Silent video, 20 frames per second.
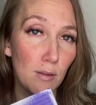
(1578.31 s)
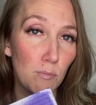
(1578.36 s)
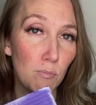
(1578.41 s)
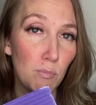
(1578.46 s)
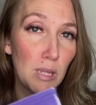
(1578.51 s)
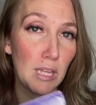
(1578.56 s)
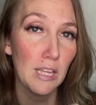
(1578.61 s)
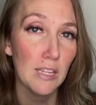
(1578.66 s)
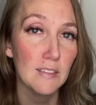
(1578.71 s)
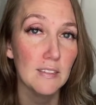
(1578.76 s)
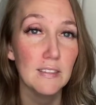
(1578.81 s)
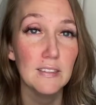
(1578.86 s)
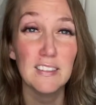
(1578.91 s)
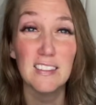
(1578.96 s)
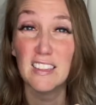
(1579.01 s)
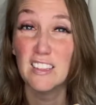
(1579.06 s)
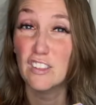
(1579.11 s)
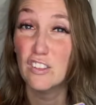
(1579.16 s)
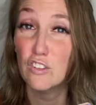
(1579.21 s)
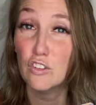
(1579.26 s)
because it's
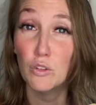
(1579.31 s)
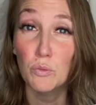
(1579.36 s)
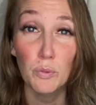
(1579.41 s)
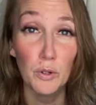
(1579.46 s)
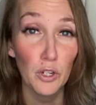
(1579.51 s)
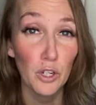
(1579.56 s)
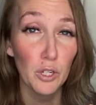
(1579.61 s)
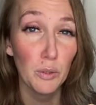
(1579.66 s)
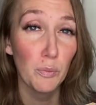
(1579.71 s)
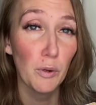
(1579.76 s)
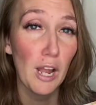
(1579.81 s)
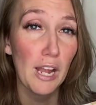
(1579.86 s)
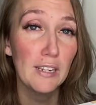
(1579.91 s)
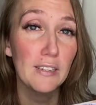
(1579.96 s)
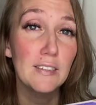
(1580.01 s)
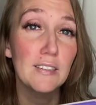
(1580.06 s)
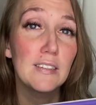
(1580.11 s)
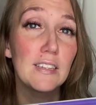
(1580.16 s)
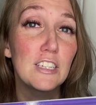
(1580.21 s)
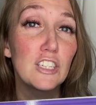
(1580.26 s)
super good
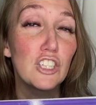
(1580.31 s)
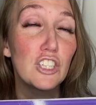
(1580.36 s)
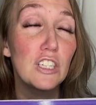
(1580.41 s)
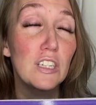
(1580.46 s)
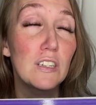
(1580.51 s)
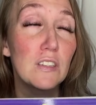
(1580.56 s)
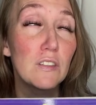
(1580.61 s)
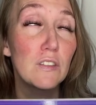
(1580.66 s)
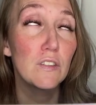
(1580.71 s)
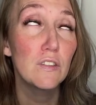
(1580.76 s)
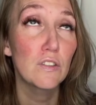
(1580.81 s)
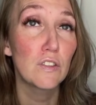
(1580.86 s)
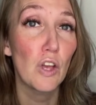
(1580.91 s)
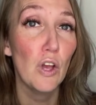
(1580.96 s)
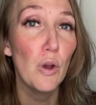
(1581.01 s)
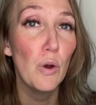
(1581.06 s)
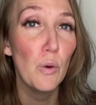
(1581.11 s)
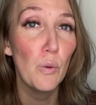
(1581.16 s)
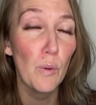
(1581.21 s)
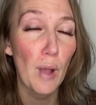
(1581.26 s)
practice, and she does
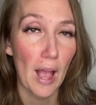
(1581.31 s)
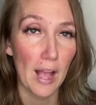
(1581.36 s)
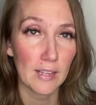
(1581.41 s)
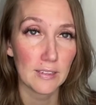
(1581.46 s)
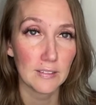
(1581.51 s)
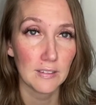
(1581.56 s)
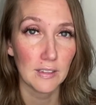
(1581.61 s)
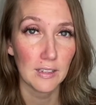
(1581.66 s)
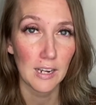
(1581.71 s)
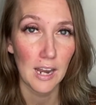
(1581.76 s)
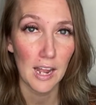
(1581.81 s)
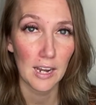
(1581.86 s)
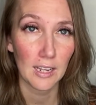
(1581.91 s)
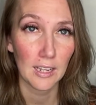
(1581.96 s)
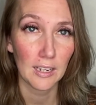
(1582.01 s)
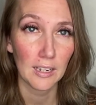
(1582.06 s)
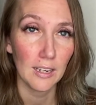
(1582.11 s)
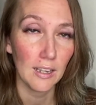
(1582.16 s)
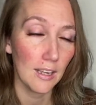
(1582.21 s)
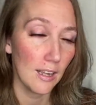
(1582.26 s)
so excellent at it.